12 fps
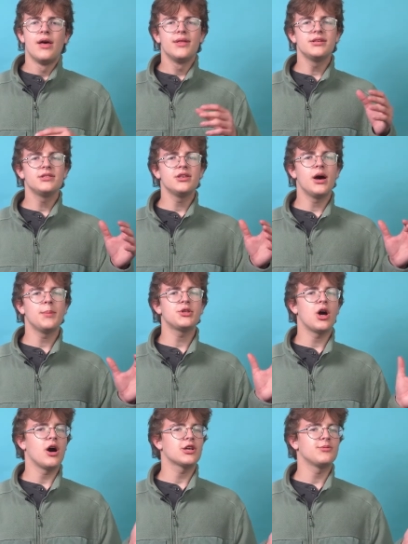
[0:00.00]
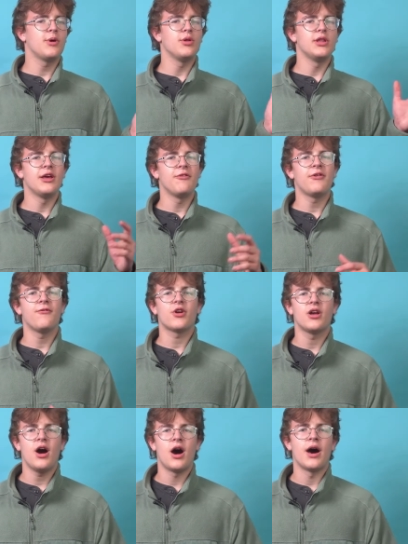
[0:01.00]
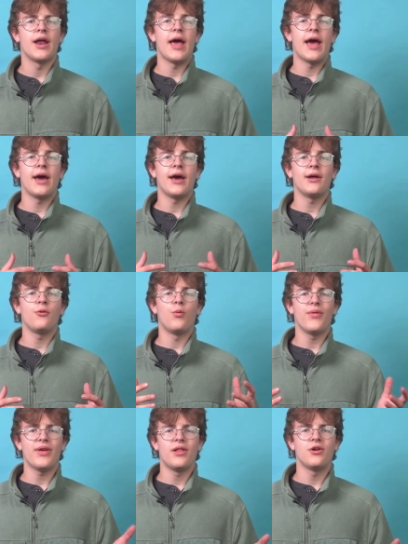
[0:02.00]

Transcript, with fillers: This psalm talks about living for God and what that